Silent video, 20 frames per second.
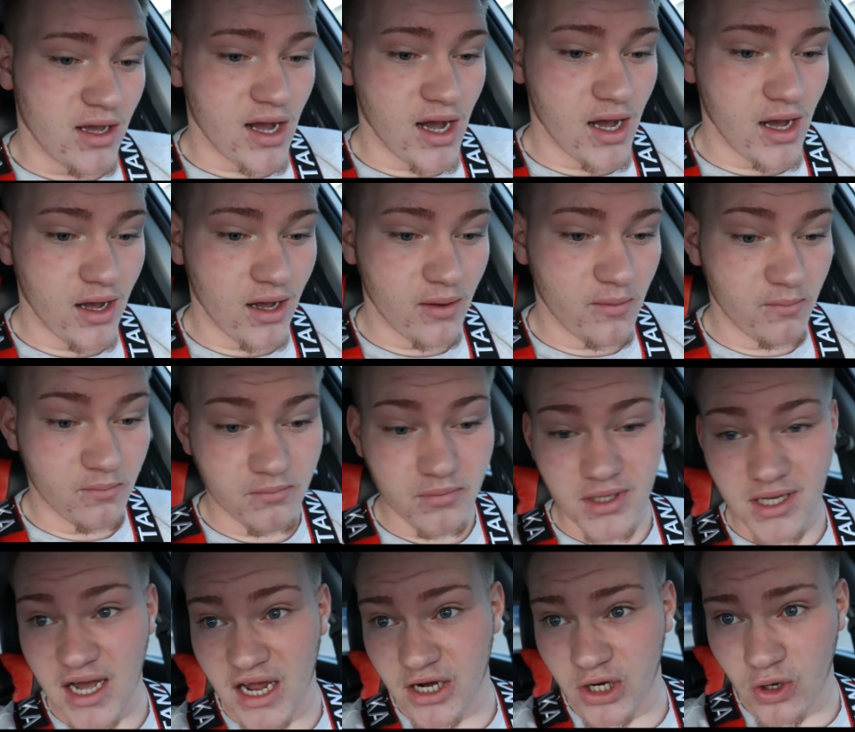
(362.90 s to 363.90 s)

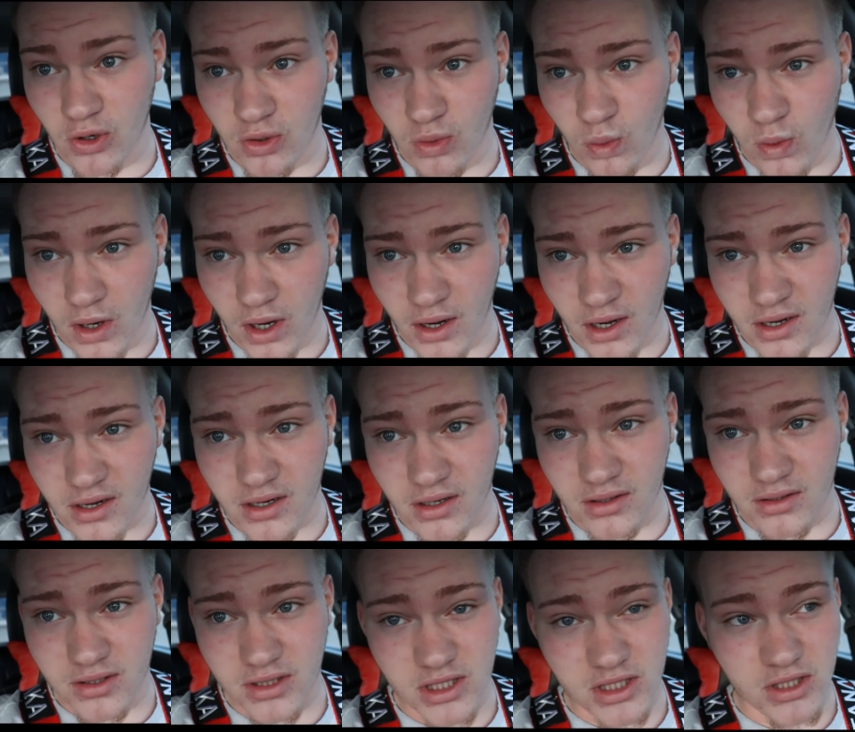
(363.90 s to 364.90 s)
gotta go to work,
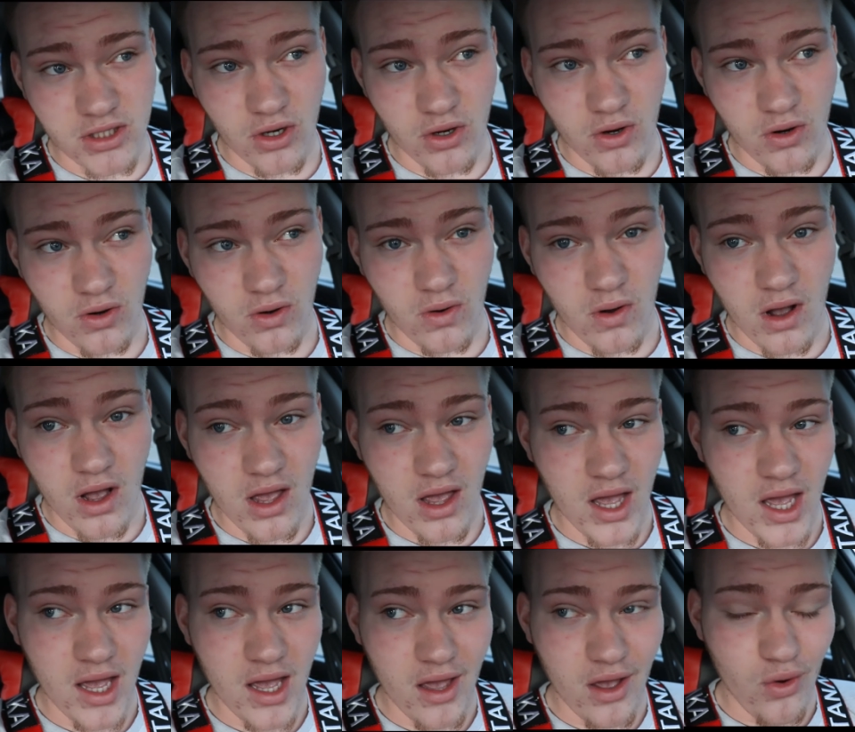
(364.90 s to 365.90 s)
so
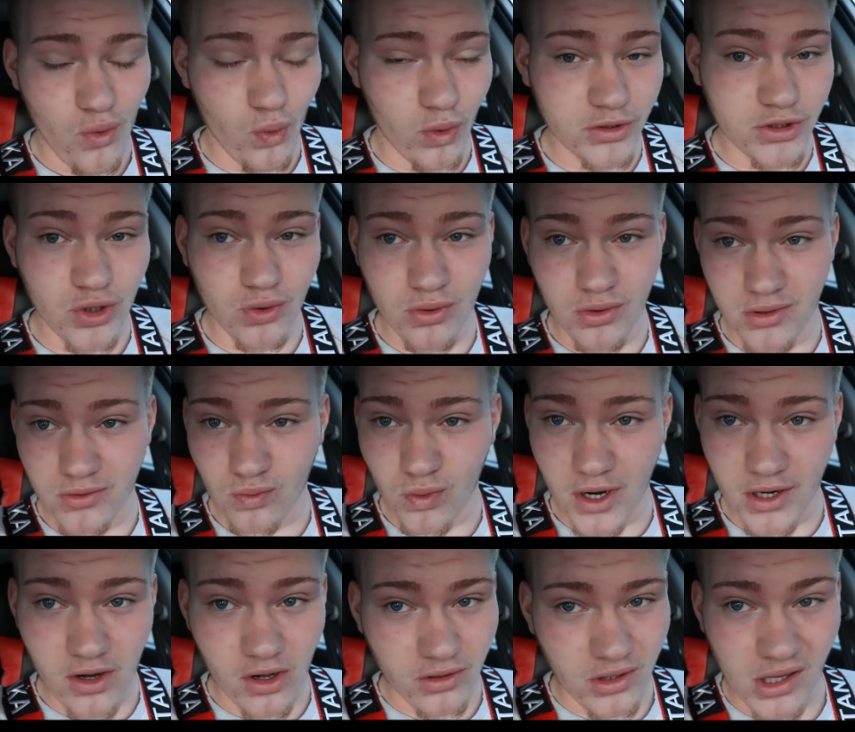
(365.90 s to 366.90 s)
we'll do and
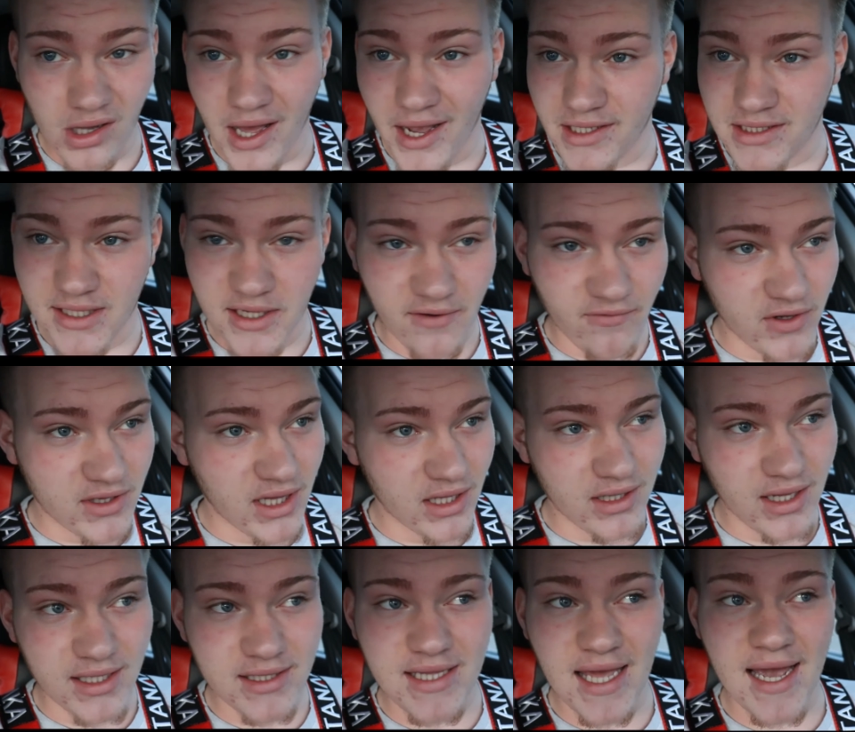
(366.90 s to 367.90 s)
run all the lines and
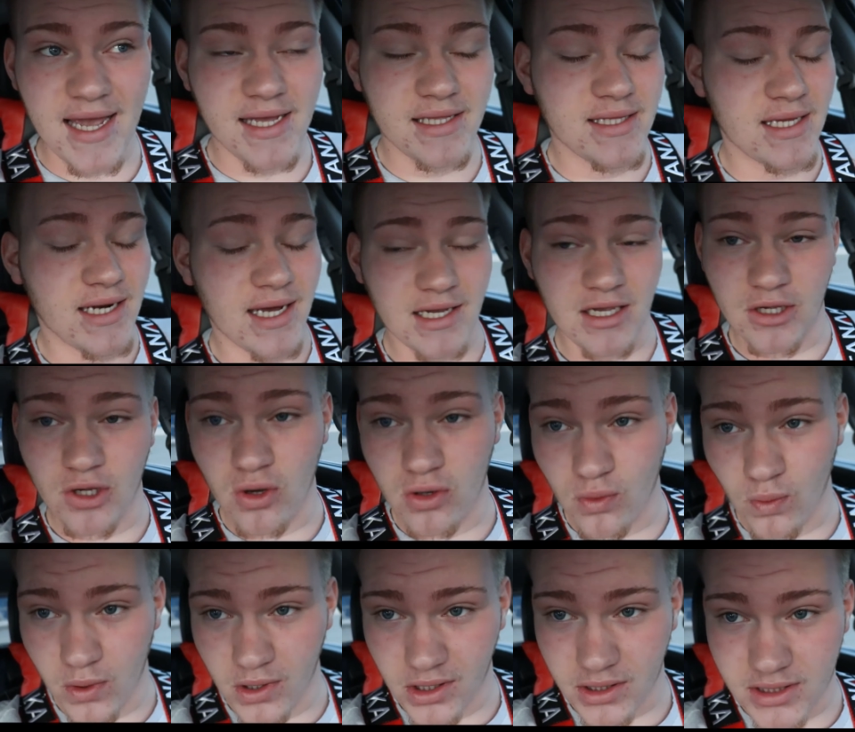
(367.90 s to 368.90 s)
everything like that, and then I can go
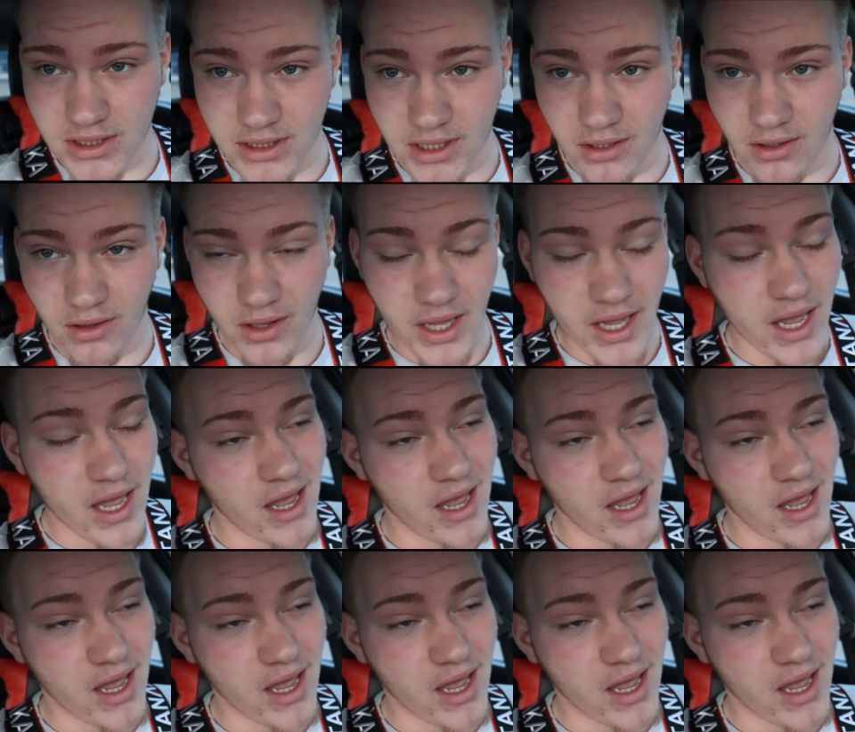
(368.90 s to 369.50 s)
to work still.